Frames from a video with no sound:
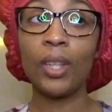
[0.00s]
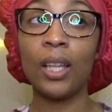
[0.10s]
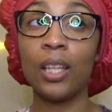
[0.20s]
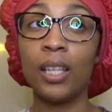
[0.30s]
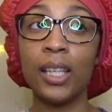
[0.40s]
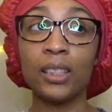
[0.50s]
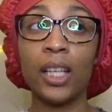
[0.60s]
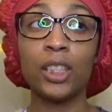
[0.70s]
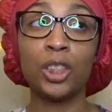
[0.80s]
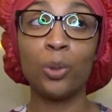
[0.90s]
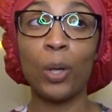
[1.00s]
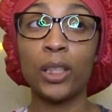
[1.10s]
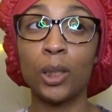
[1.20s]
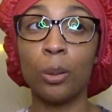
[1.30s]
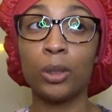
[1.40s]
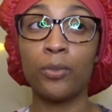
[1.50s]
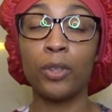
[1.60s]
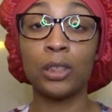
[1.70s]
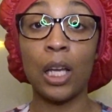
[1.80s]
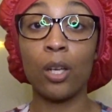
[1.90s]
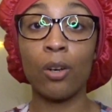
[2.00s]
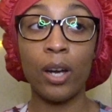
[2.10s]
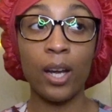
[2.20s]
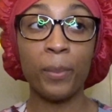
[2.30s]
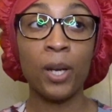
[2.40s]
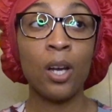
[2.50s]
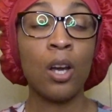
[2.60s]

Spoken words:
The next day she wakes up, she feels like crap.